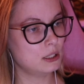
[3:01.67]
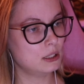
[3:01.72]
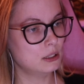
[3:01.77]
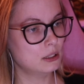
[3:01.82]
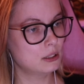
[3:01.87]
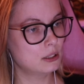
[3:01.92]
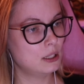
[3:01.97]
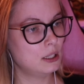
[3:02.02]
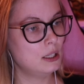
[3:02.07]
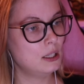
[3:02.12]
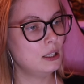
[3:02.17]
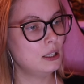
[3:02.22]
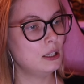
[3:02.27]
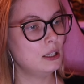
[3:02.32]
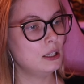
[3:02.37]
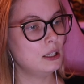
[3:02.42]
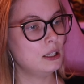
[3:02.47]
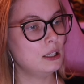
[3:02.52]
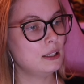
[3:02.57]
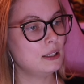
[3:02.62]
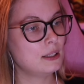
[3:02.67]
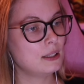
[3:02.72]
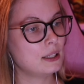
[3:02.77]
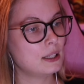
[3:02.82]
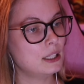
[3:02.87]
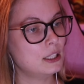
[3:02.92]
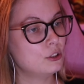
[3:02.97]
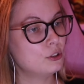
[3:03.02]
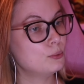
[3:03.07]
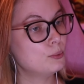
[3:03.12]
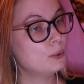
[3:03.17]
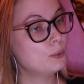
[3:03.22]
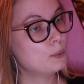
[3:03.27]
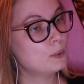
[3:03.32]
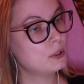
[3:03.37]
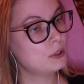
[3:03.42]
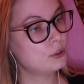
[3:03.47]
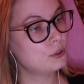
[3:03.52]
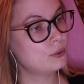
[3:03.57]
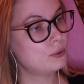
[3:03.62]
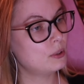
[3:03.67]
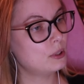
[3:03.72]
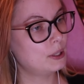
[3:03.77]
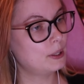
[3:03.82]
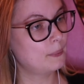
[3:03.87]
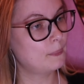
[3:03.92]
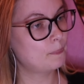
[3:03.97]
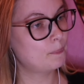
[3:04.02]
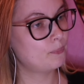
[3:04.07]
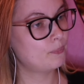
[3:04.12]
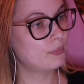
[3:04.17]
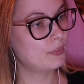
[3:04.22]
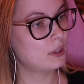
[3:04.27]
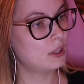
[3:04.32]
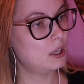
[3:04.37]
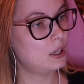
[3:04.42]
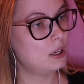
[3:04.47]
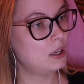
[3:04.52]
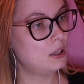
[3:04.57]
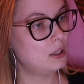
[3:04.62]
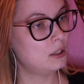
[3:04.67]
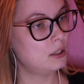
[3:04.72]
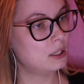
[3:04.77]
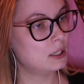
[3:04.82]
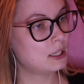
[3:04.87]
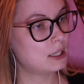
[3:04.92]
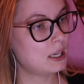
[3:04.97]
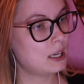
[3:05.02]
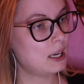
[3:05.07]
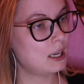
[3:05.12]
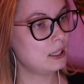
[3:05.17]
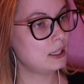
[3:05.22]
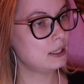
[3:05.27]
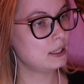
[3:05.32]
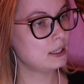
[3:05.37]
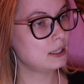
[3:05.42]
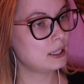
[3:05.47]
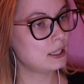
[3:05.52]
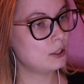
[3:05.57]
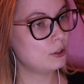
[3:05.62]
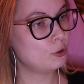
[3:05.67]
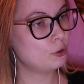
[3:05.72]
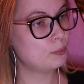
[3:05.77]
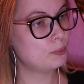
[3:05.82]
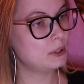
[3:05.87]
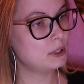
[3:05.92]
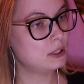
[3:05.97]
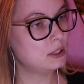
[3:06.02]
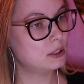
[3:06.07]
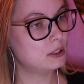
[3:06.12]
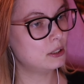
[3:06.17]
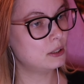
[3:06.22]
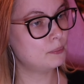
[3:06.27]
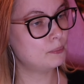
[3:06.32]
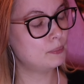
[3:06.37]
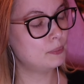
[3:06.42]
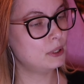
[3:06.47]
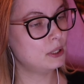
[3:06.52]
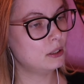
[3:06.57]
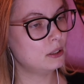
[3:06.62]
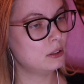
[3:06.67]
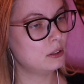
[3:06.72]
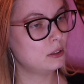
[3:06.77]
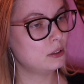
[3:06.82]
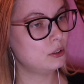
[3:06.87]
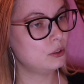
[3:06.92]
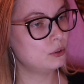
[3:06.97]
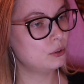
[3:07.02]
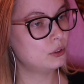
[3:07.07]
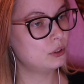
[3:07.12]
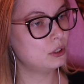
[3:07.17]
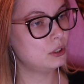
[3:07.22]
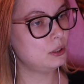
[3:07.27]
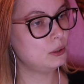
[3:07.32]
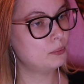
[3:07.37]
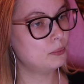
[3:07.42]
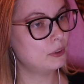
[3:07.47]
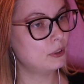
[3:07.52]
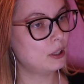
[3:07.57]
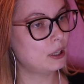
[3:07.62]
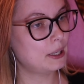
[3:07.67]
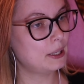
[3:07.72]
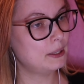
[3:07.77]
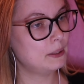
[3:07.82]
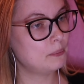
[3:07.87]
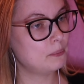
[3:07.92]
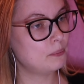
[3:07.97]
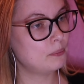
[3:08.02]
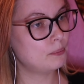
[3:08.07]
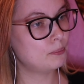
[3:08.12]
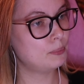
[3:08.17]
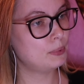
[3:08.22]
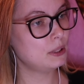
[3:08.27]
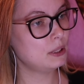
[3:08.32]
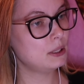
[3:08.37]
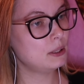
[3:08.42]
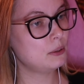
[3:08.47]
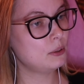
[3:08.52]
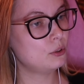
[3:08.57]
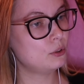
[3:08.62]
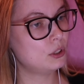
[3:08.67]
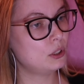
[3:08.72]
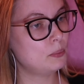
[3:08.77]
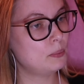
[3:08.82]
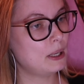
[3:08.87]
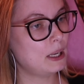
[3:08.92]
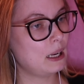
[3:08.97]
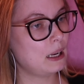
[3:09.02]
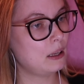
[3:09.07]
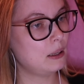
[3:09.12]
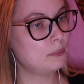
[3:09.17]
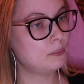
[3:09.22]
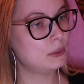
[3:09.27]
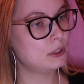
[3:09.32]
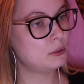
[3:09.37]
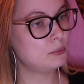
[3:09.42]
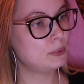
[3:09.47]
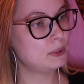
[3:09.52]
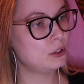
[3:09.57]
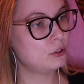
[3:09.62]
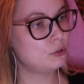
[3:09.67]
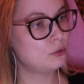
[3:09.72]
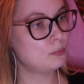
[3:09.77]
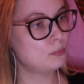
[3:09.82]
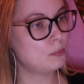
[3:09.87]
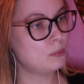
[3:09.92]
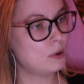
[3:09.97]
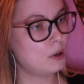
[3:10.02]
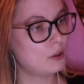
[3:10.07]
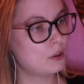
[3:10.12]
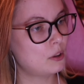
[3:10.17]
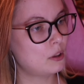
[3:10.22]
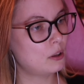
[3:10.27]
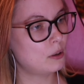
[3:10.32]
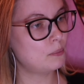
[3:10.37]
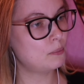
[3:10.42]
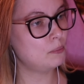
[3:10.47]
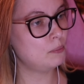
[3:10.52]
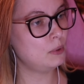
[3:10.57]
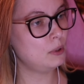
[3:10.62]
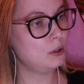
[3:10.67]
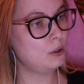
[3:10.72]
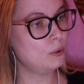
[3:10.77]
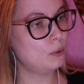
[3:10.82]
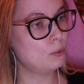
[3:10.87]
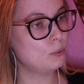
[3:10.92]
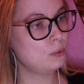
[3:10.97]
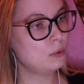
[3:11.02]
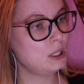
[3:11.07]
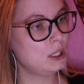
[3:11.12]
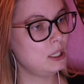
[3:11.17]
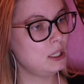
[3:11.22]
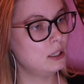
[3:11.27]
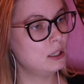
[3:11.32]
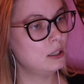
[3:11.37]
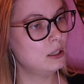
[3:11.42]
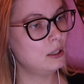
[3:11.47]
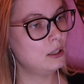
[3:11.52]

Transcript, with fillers: guild, in case you were wondering. The Khan canopy is the build you see behind building you see behind me. Speak to Mother Miounne